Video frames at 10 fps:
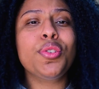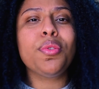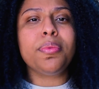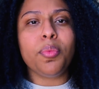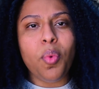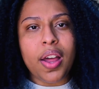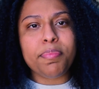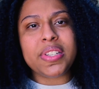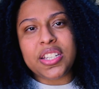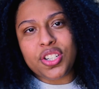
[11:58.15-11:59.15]
So one,
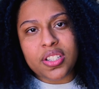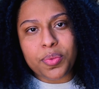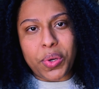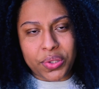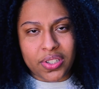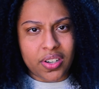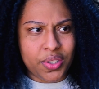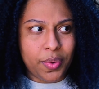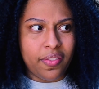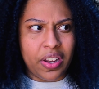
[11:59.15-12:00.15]
positions will start
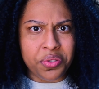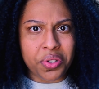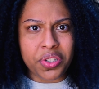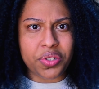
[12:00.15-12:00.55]
to eventually